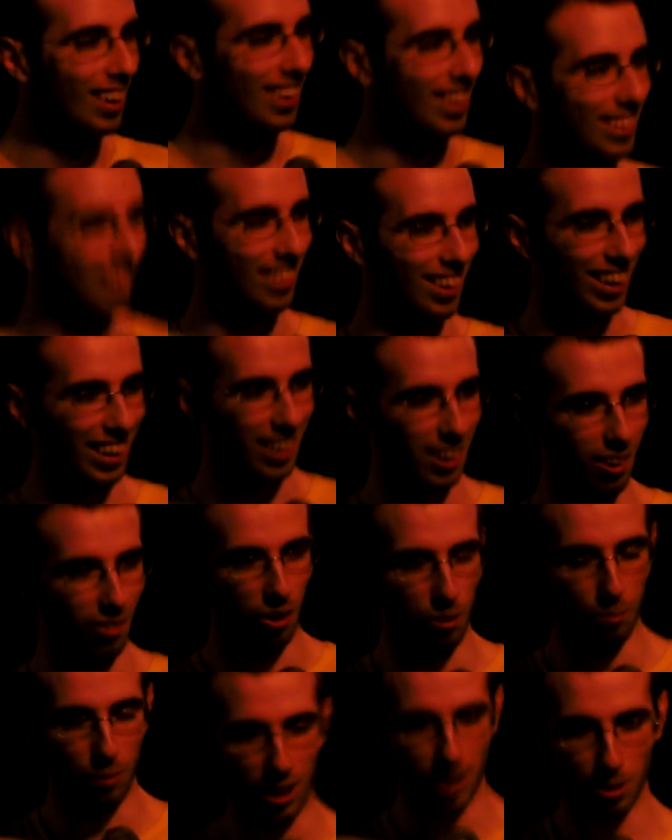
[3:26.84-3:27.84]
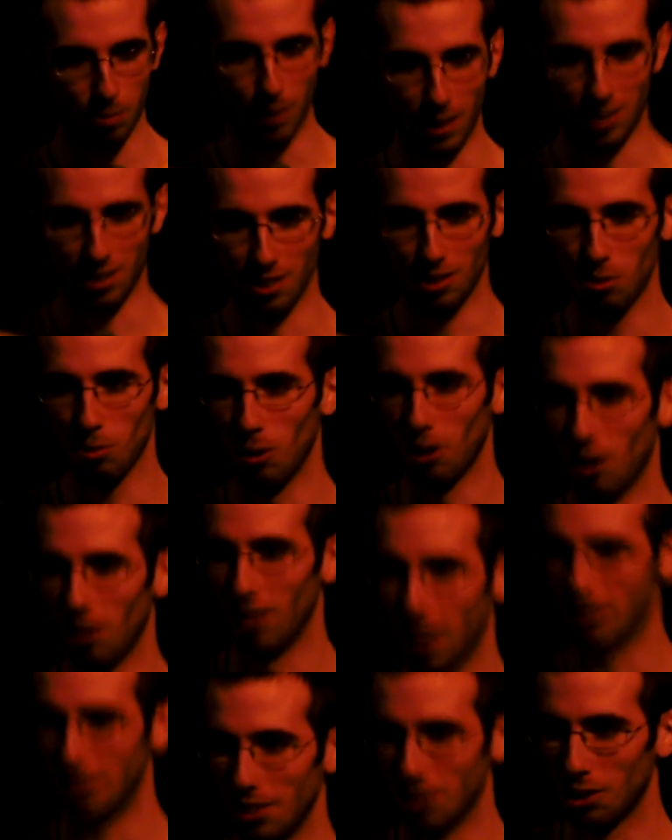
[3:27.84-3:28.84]
is like go on MySpace and Twitter
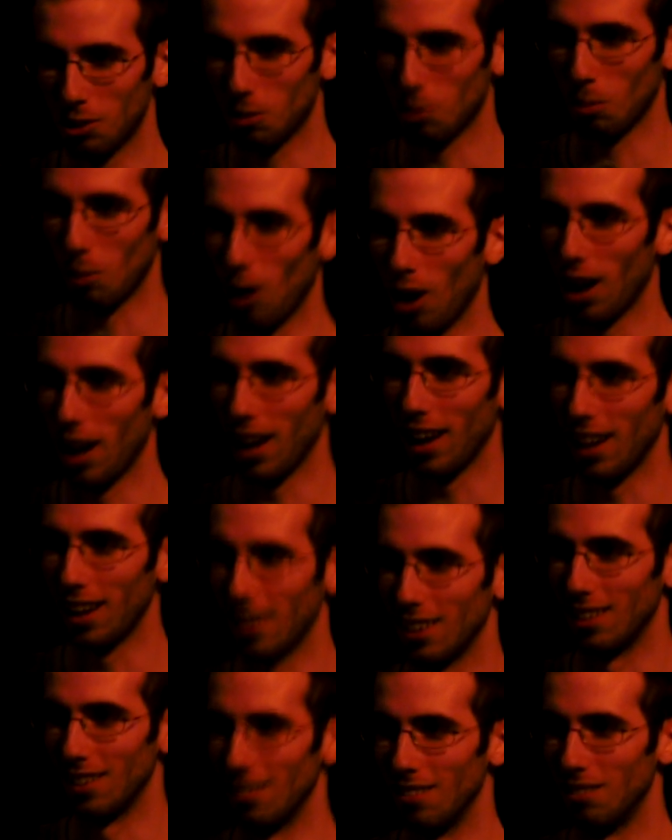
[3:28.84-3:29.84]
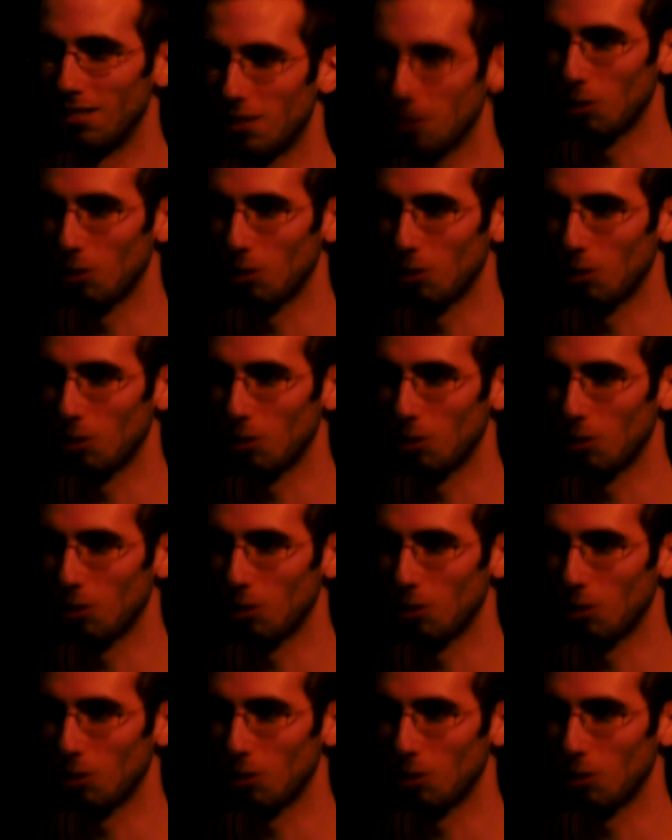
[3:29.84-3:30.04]
and then cry and